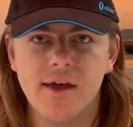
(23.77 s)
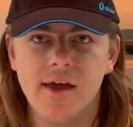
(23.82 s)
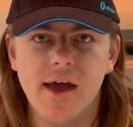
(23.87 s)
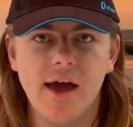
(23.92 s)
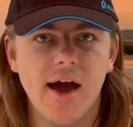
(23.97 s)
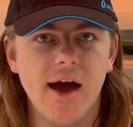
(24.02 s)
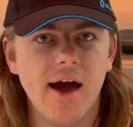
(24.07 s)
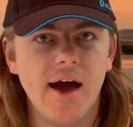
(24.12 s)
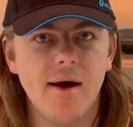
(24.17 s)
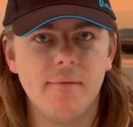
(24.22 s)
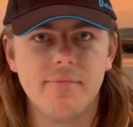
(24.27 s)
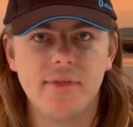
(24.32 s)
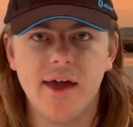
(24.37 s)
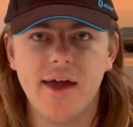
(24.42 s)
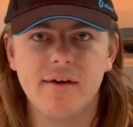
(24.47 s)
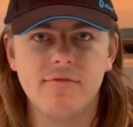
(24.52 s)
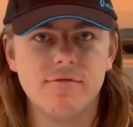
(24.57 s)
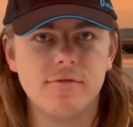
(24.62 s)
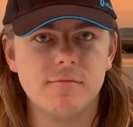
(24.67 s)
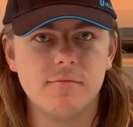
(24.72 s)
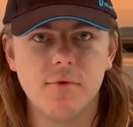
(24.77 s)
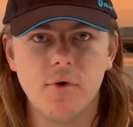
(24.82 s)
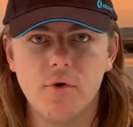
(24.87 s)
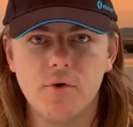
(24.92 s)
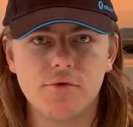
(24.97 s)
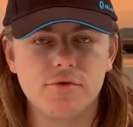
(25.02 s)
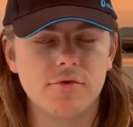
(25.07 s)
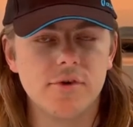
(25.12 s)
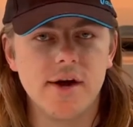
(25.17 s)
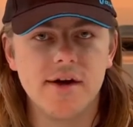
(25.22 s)
They have them all
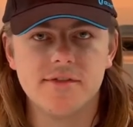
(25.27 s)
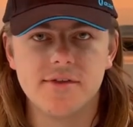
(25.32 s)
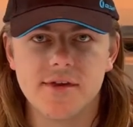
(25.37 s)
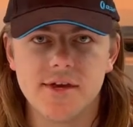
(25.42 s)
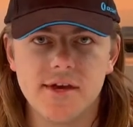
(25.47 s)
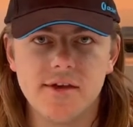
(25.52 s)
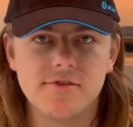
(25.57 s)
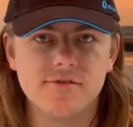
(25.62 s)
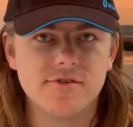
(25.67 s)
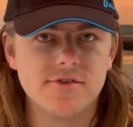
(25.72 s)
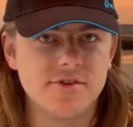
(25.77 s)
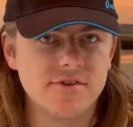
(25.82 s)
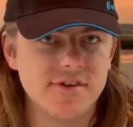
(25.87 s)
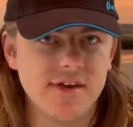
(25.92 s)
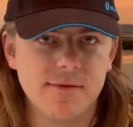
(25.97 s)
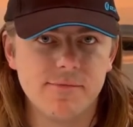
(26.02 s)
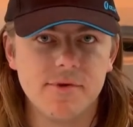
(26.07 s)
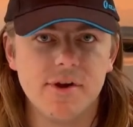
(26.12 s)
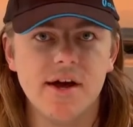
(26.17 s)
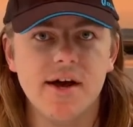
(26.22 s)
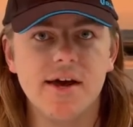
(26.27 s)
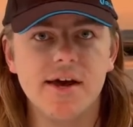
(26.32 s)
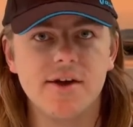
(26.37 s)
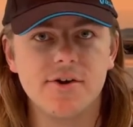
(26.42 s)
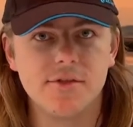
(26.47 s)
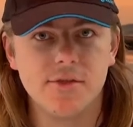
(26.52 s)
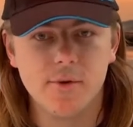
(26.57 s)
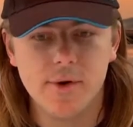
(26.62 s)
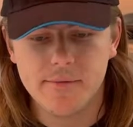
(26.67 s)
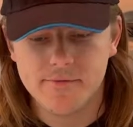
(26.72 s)
throughout the year, so just keep an eye out
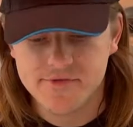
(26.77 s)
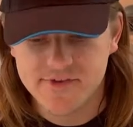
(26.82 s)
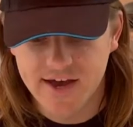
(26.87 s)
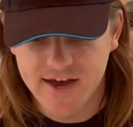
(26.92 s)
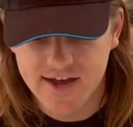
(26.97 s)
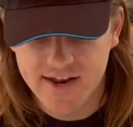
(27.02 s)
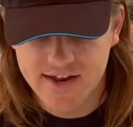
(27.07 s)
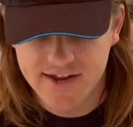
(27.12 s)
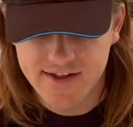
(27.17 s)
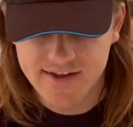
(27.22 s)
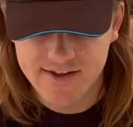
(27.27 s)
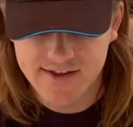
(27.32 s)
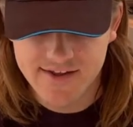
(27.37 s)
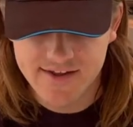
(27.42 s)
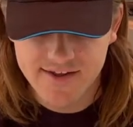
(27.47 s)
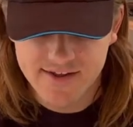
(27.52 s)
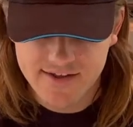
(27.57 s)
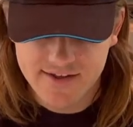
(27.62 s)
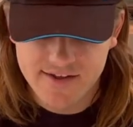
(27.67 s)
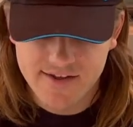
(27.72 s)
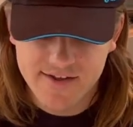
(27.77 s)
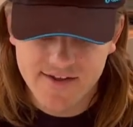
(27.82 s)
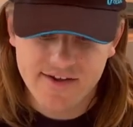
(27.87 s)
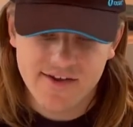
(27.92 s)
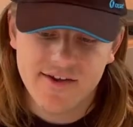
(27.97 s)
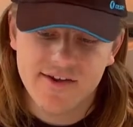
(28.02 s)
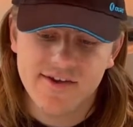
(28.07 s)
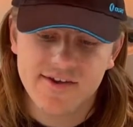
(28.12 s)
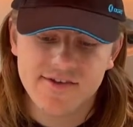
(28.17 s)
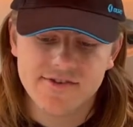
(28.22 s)
on the website.
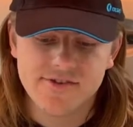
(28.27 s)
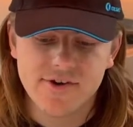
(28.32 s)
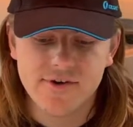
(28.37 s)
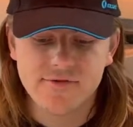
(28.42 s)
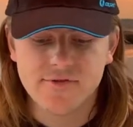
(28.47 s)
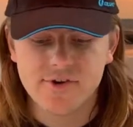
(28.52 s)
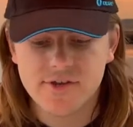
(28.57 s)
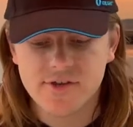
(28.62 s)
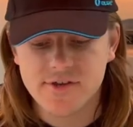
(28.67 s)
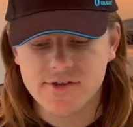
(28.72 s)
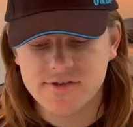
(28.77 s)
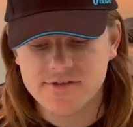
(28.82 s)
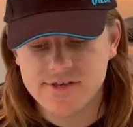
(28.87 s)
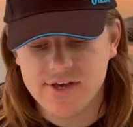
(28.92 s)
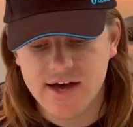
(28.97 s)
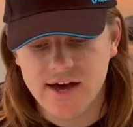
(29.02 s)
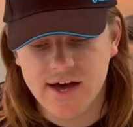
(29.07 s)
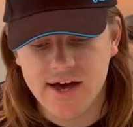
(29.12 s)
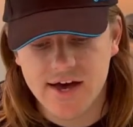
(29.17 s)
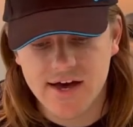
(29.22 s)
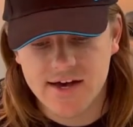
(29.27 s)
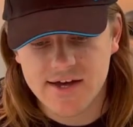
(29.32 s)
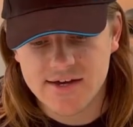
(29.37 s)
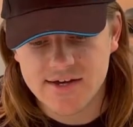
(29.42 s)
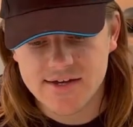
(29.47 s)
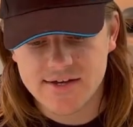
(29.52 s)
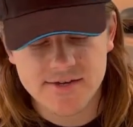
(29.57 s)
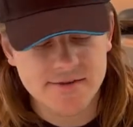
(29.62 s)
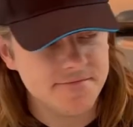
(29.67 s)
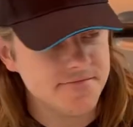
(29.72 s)
So I've got this
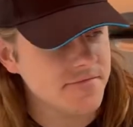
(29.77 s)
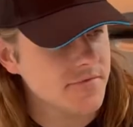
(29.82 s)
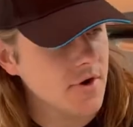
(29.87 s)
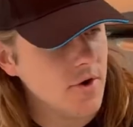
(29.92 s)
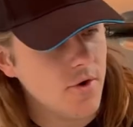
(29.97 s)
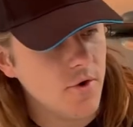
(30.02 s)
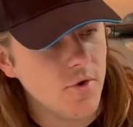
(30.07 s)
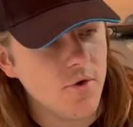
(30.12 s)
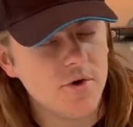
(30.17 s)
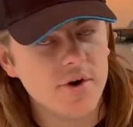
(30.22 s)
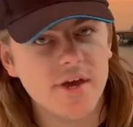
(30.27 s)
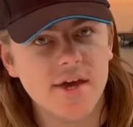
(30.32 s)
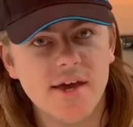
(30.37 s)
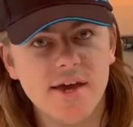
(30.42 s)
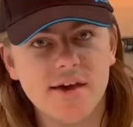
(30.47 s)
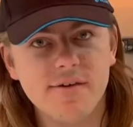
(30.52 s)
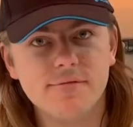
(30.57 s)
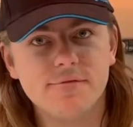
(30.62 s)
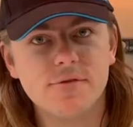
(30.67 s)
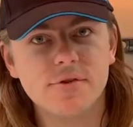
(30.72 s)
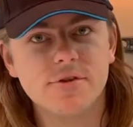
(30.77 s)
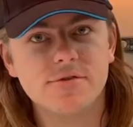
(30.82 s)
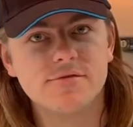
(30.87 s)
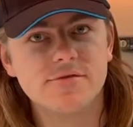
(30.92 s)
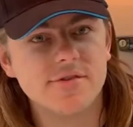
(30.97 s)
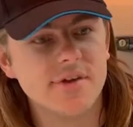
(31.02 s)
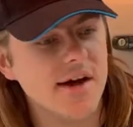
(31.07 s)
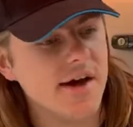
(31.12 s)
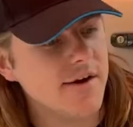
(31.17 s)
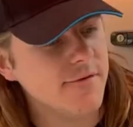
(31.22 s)
order here full of
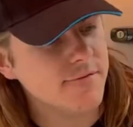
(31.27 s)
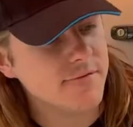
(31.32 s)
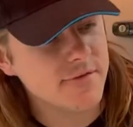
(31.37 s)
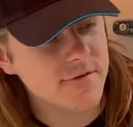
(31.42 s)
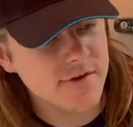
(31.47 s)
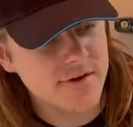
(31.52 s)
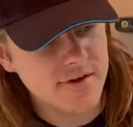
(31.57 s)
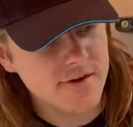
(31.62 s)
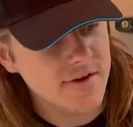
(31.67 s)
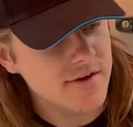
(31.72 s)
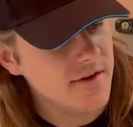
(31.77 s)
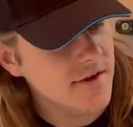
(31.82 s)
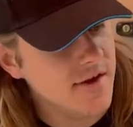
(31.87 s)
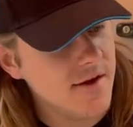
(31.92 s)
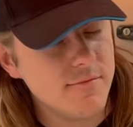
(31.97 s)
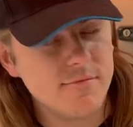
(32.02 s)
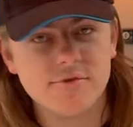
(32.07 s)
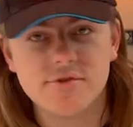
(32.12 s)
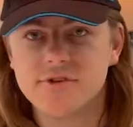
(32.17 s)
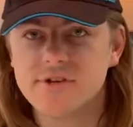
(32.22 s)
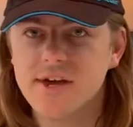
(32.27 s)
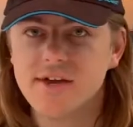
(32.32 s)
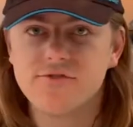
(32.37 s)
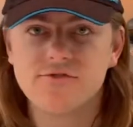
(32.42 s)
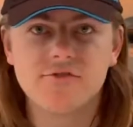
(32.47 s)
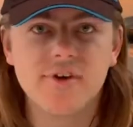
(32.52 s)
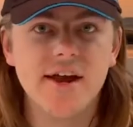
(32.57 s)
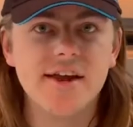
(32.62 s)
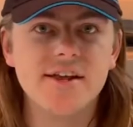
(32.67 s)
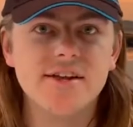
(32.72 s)
stuff, and we'll just get
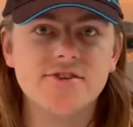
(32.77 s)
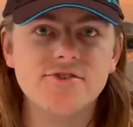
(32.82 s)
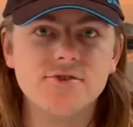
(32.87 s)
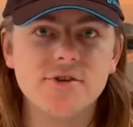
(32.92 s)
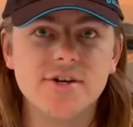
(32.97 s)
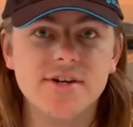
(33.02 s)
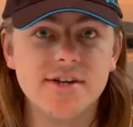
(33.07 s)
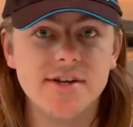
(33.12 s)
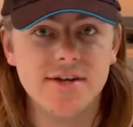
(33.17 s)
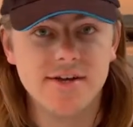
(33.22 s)
straight into it.